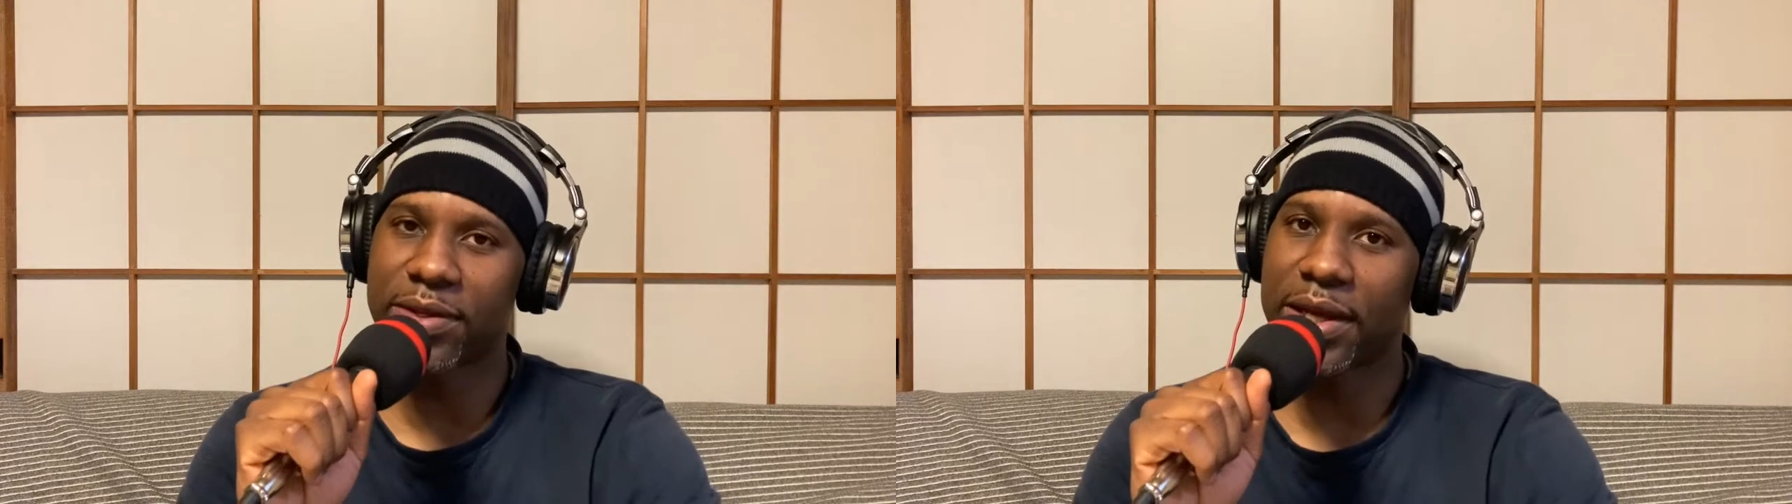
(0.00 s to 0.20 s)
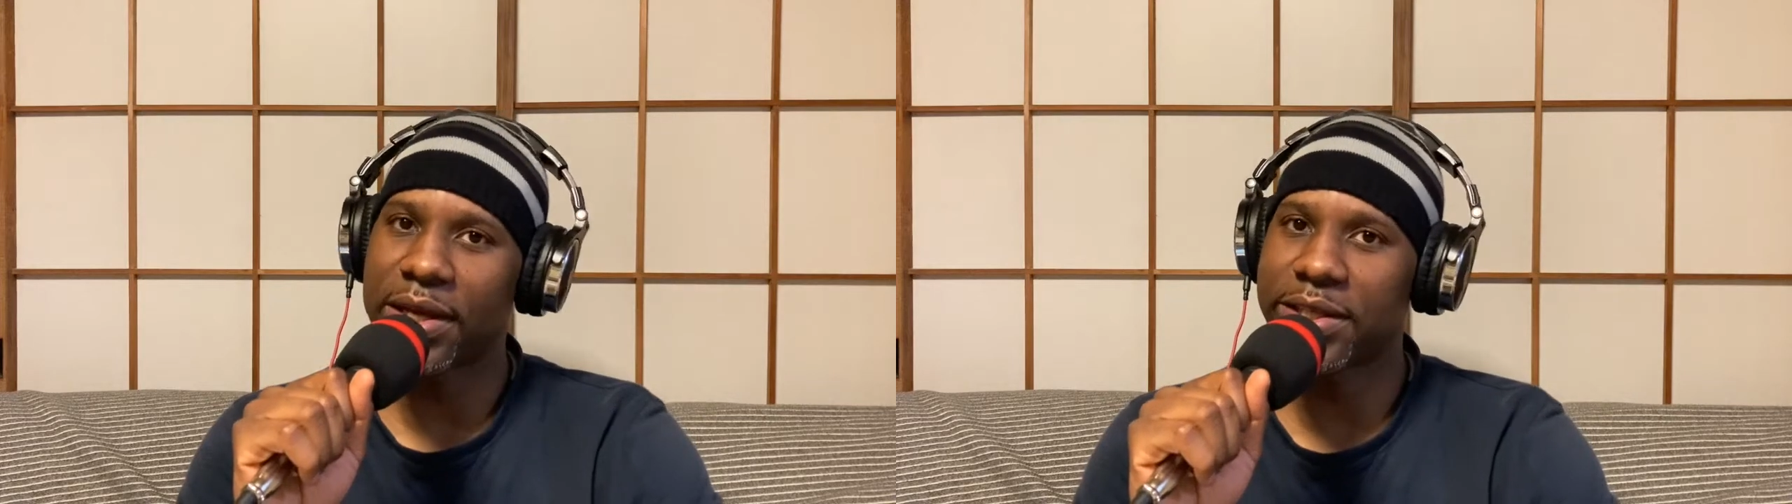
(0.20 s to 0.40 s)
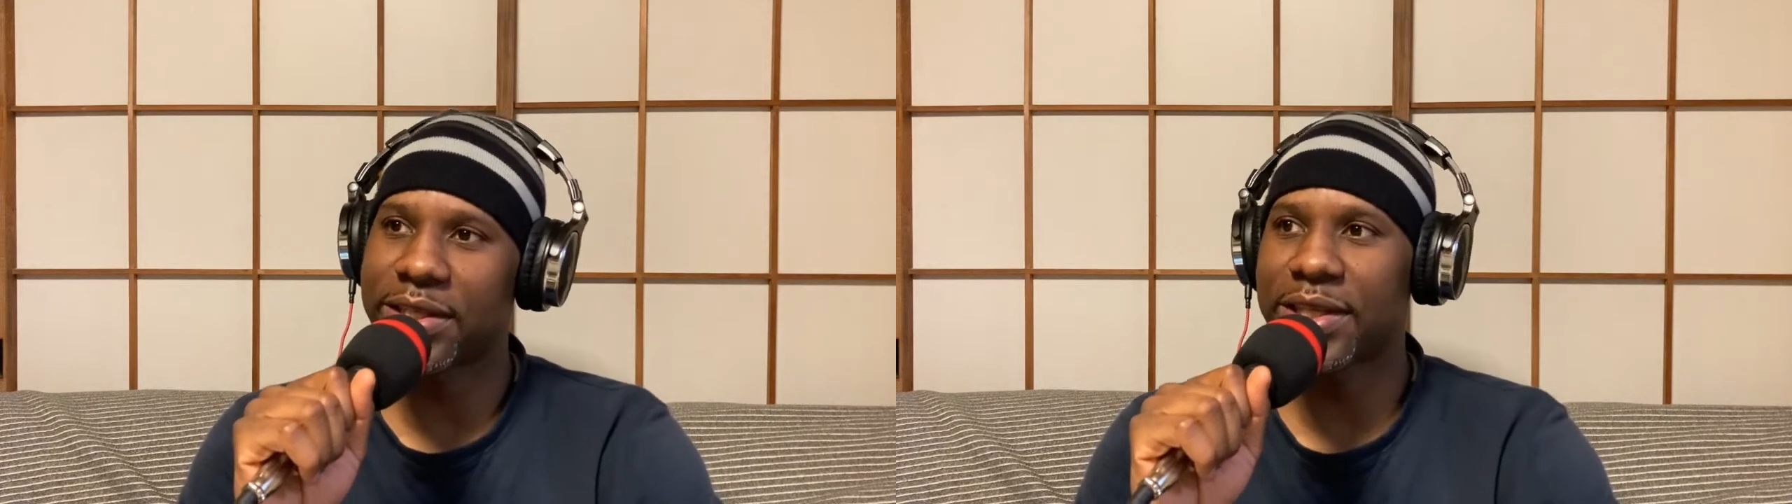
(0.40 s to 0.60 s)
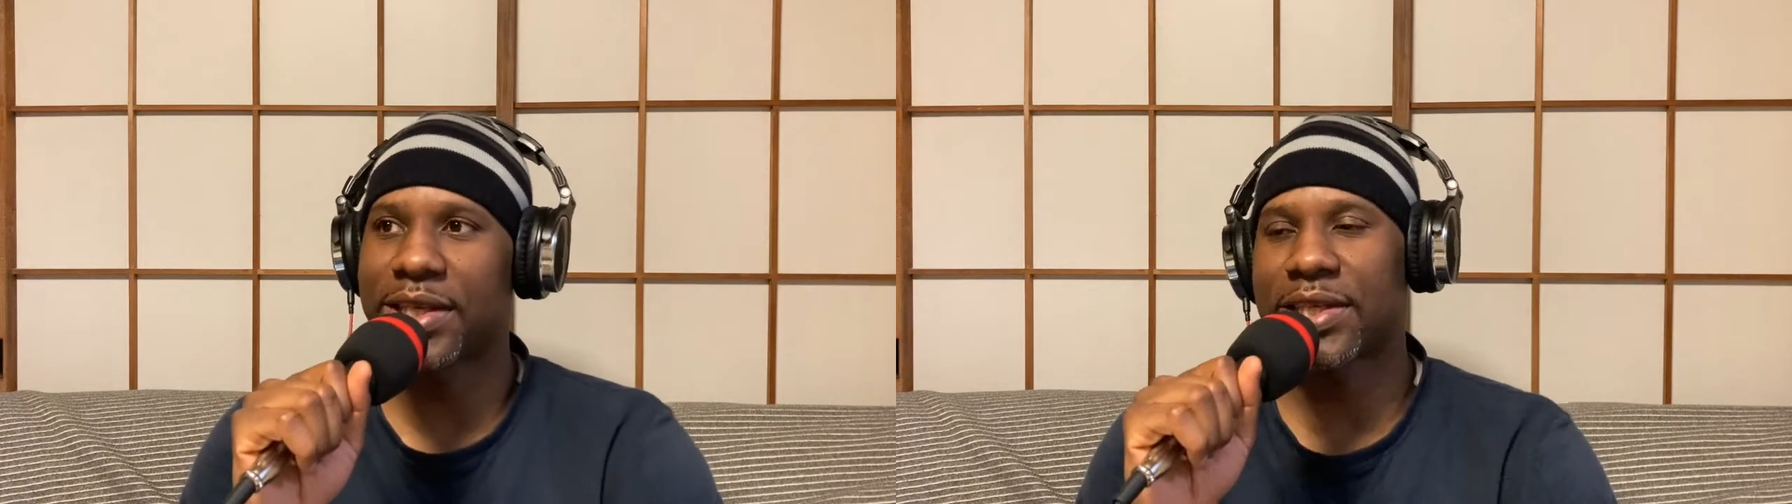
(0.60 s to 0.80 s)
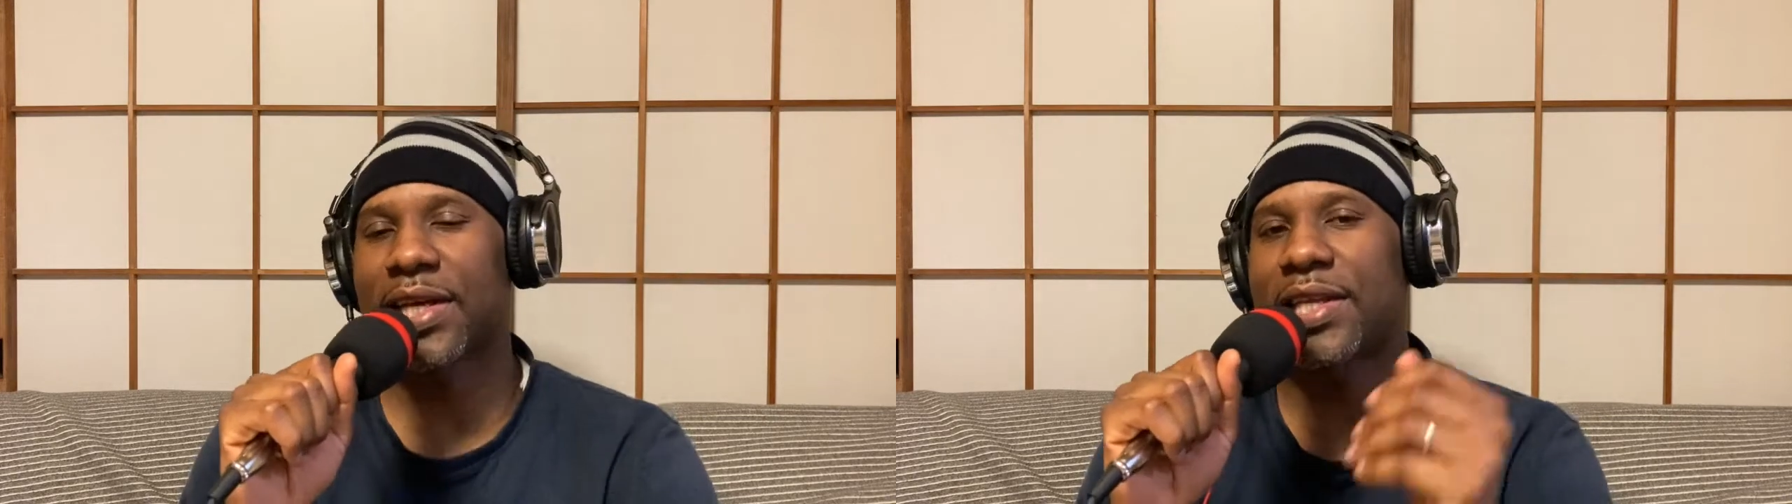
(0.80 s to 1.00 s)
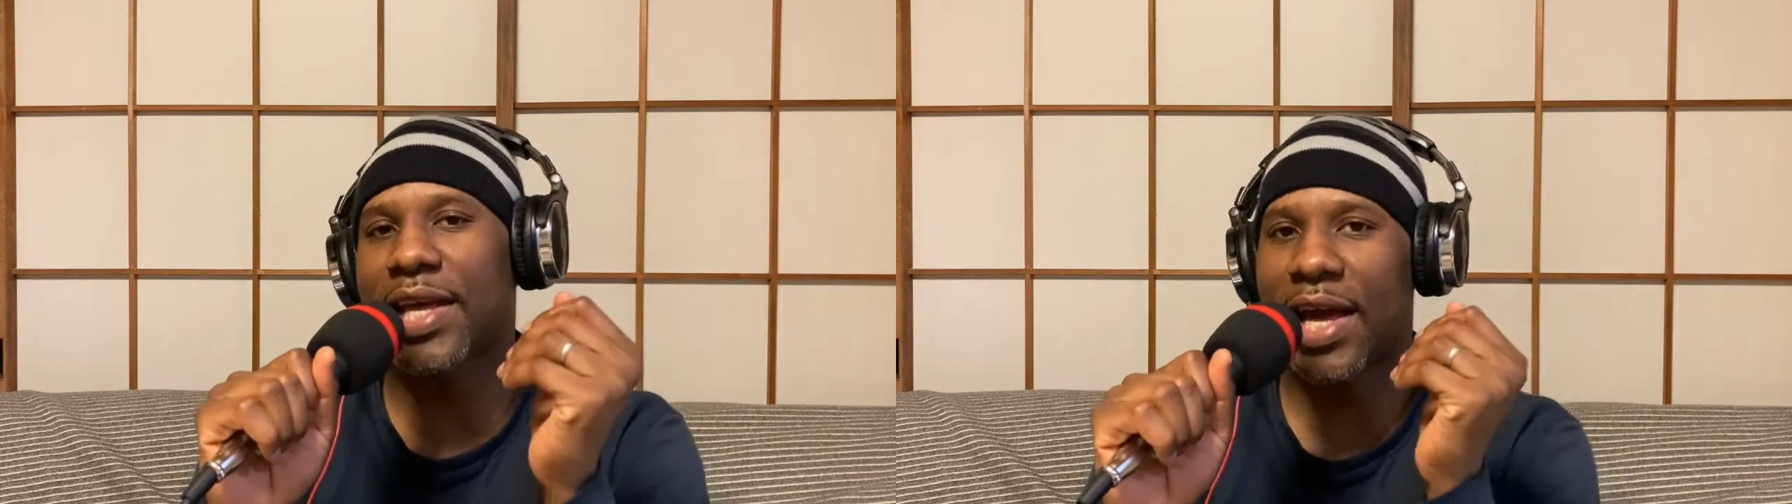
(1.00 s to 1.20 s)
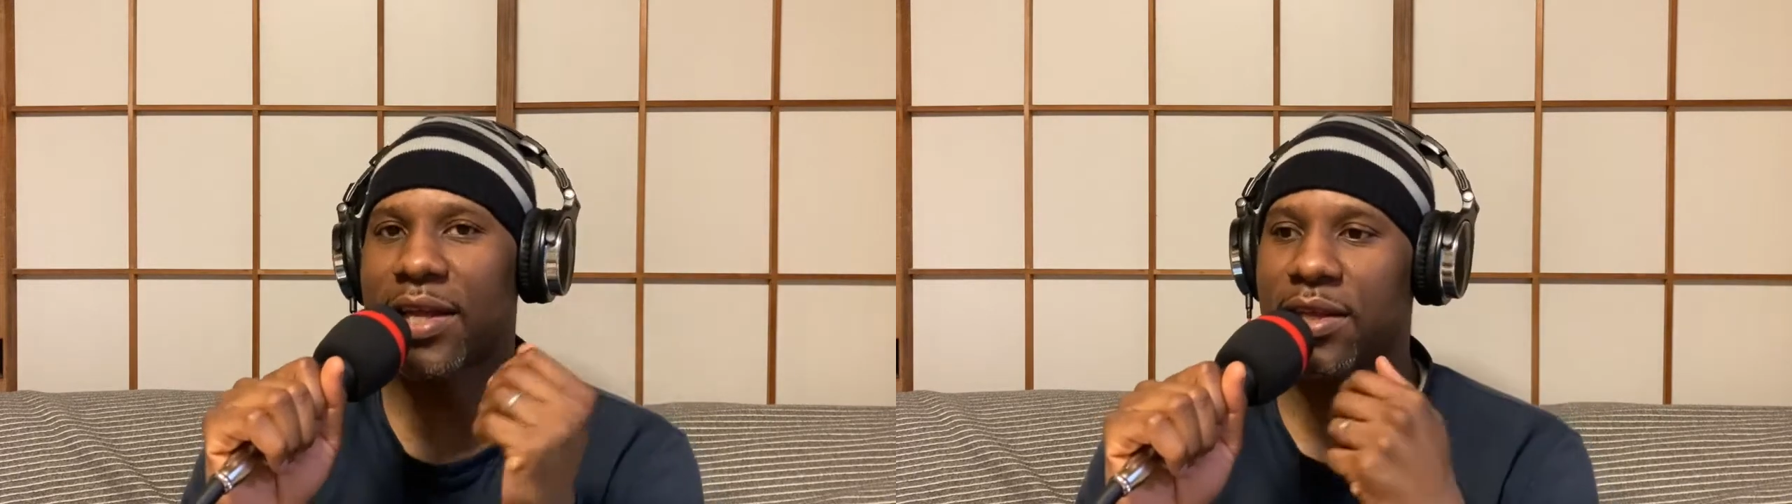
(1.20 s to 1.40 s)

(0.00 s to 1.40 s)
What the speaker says: days and things like that,